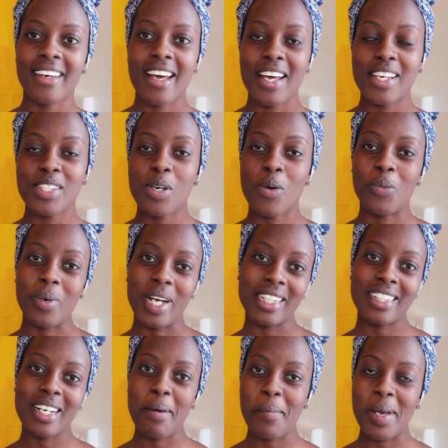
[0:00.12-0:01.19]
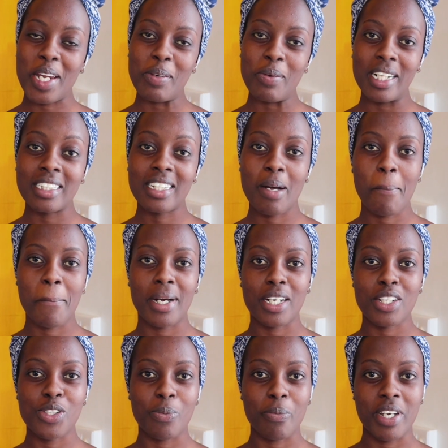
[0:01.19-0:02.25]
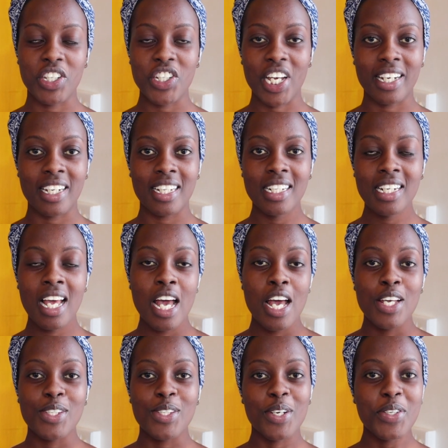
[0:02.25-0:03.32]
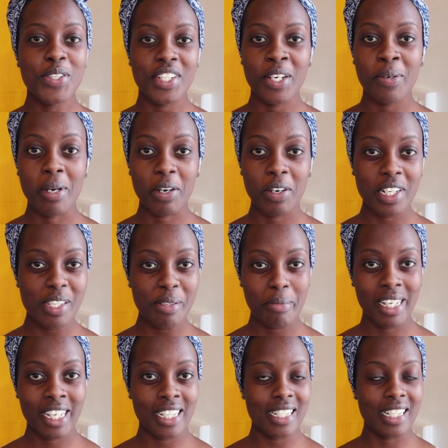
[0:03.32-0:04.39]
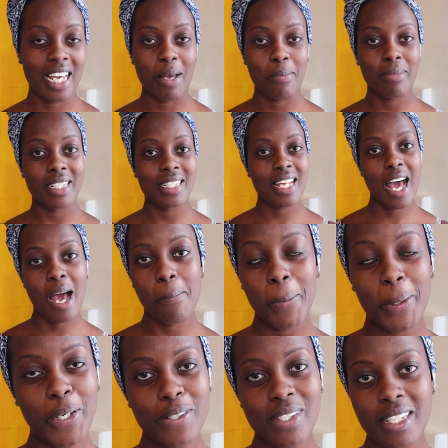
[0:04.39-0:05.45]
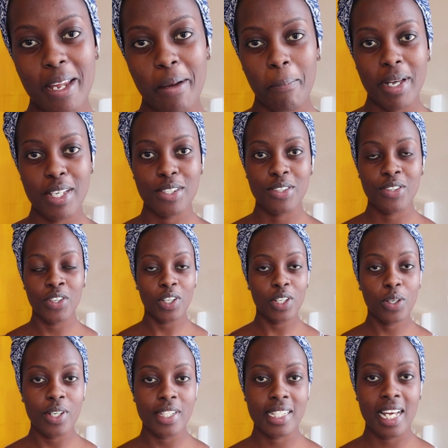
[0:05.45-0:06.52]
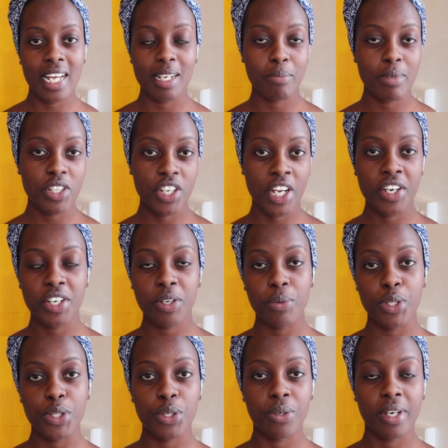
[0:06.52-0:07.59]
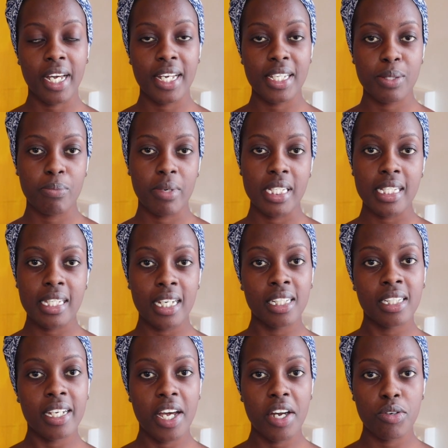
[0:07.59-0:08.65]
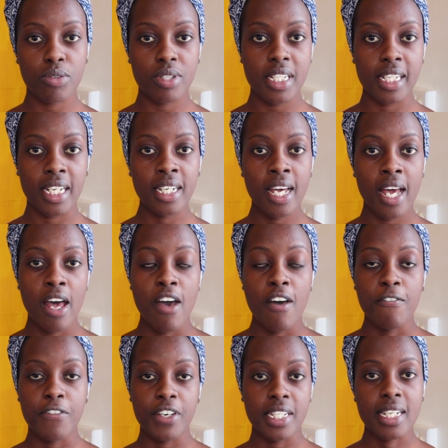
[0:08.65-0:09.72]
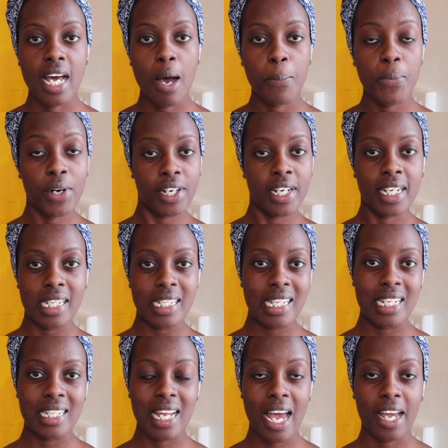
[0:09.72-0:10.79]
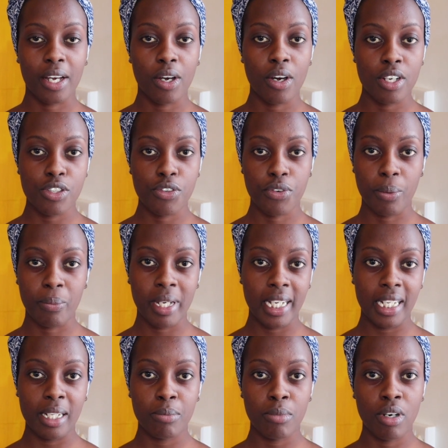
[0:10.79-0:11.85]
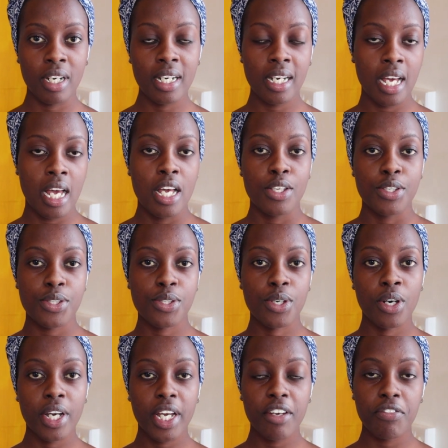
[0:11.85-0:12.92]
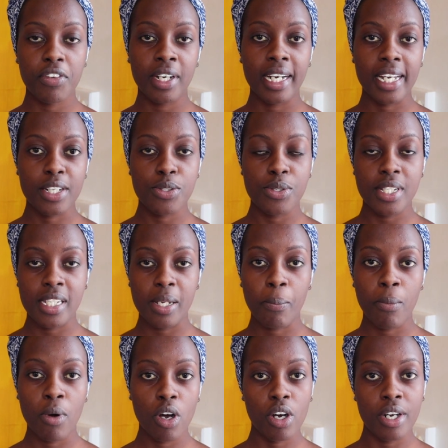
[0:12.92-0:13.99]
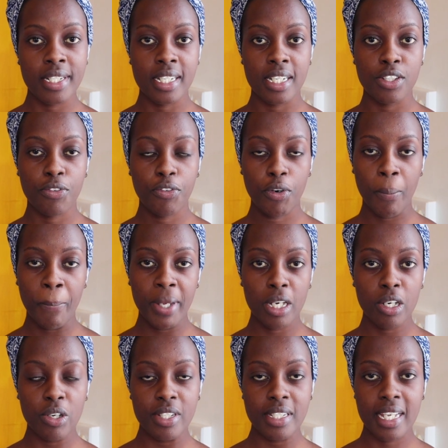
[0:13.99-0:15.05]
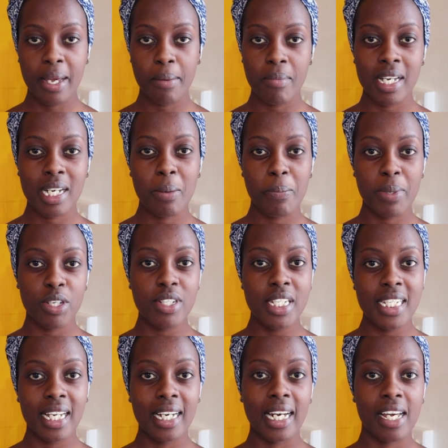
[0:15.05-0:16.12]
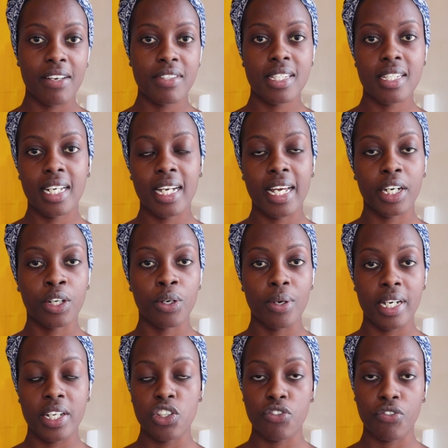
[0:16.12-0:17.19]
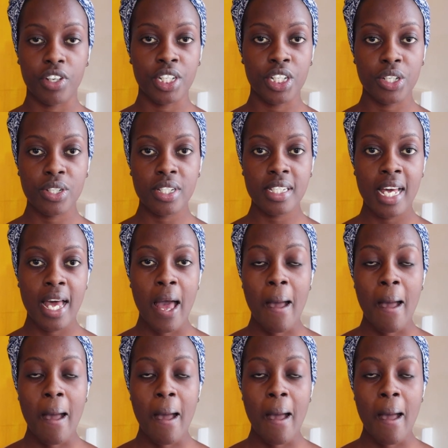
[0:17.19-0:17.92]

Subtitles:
guys, welcome back to my channel. So today we are going to be getting a bit up close and personal because I'll be sharing with you guys my skincare routine with a product that I got from Kilimall. So if you'd like to see more content from me because I make beauty, lifestyle and college videos,